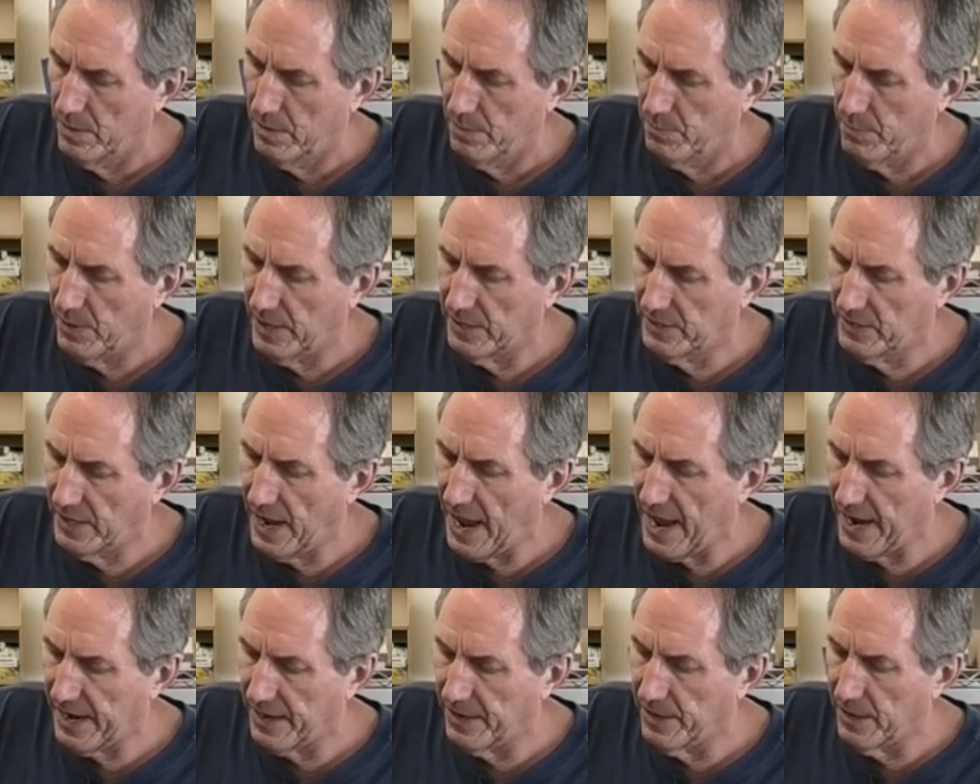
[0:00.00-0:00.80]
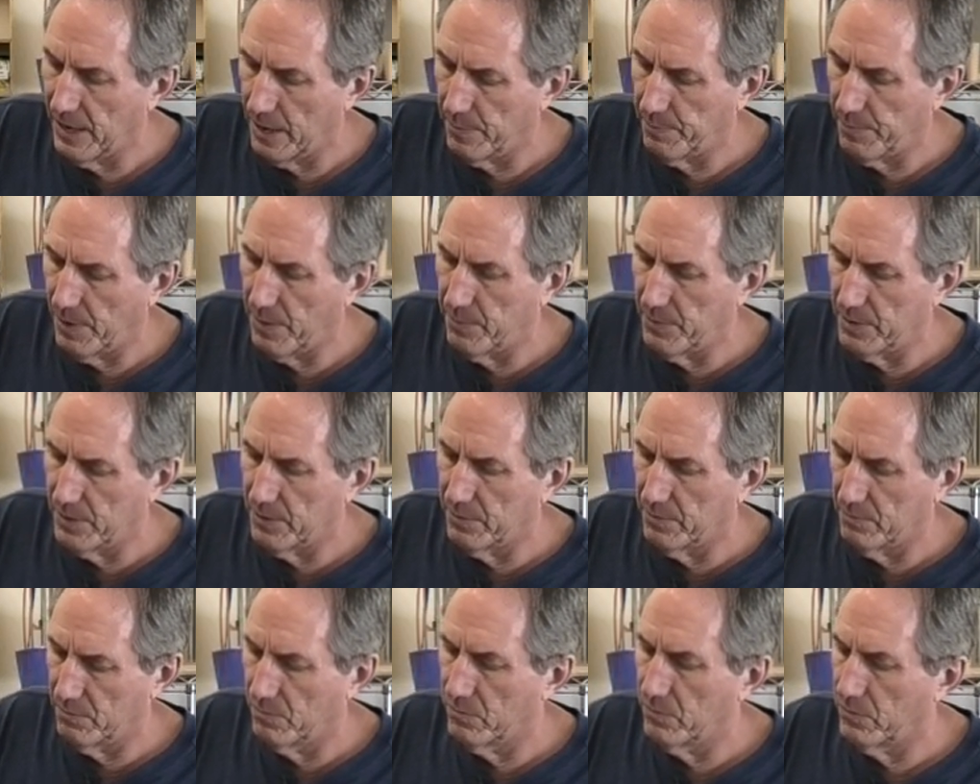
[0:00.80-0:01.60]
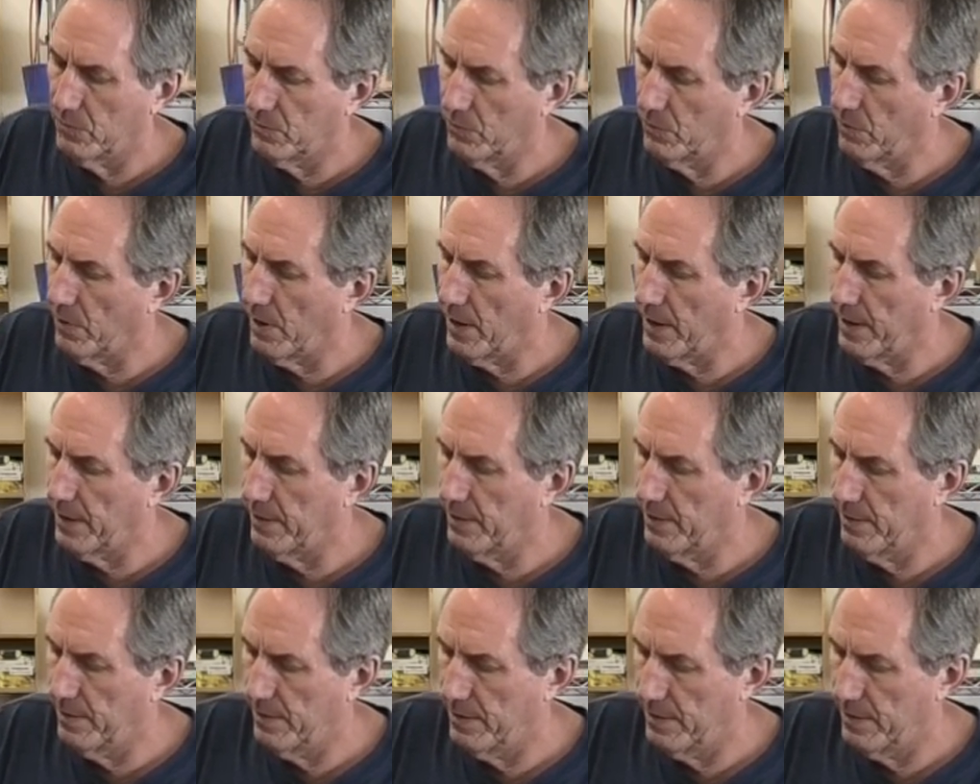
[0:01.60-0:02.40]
By tacking up, I mean drying.